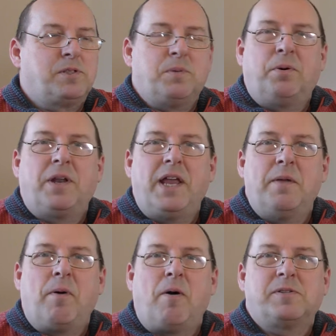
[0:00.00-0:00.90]
must have put it in
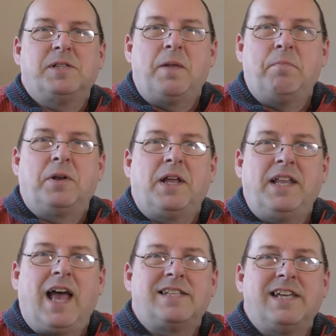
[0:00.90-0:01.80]
a box and then put it in
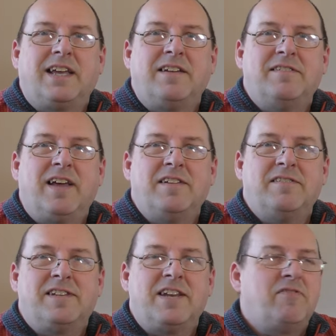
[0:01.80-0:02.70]
the attic,
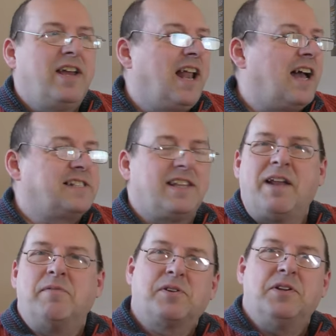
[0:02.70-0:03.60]
and didn't realise that
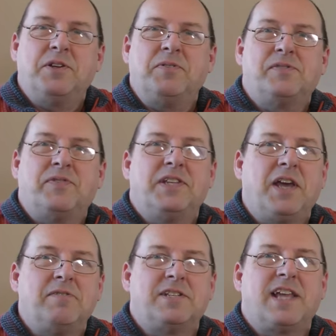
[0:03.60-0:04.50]
then I was going to do this
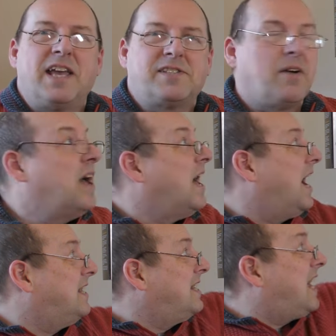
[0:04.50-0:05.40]
video today. So
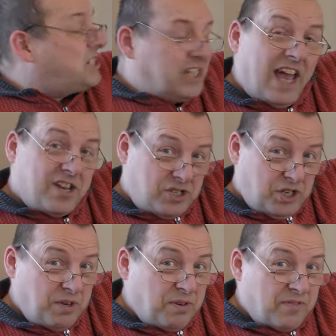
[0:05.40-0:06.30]
I did actually get
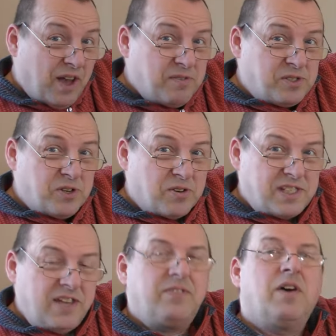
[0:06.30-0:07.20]
2 of those
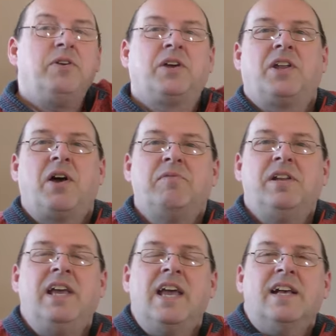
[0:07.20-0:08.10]
ducks, even though you can
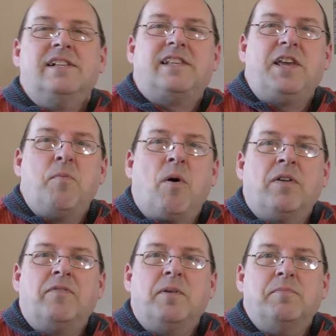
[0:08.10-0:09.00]
only see
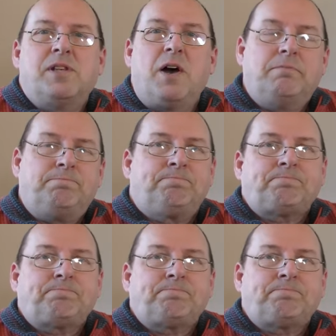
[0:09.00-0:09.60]
one of them. So